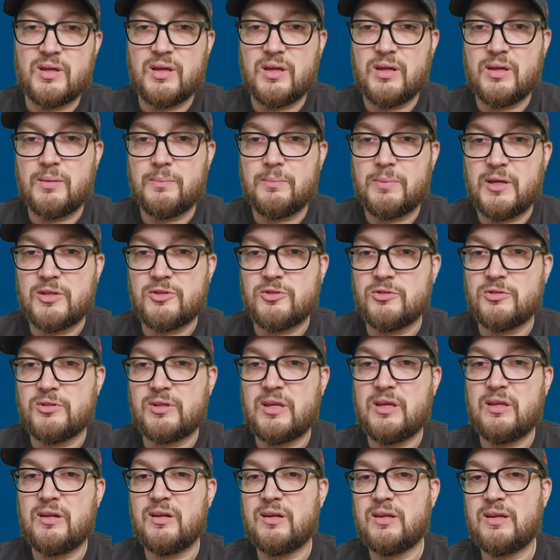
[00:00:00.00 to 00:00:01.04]
and
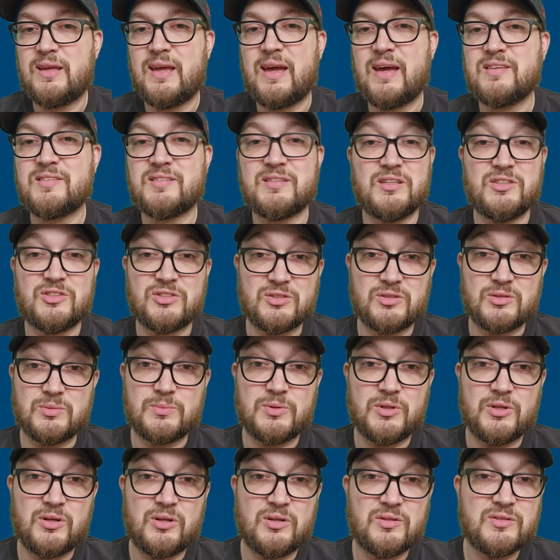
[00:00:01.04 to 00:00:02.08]
Petro-Canada gas station
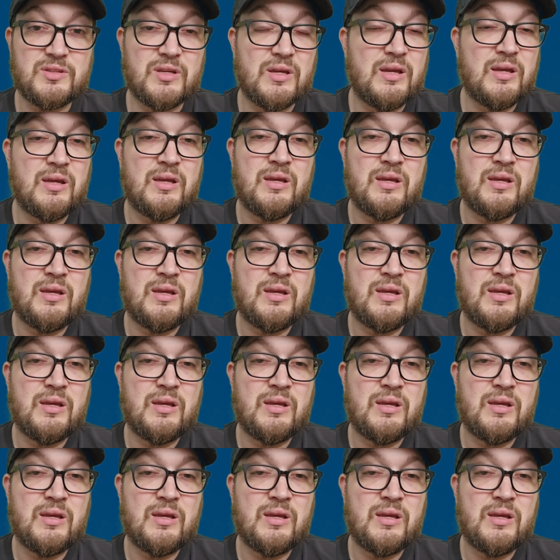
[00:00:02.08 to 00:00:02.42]
computers.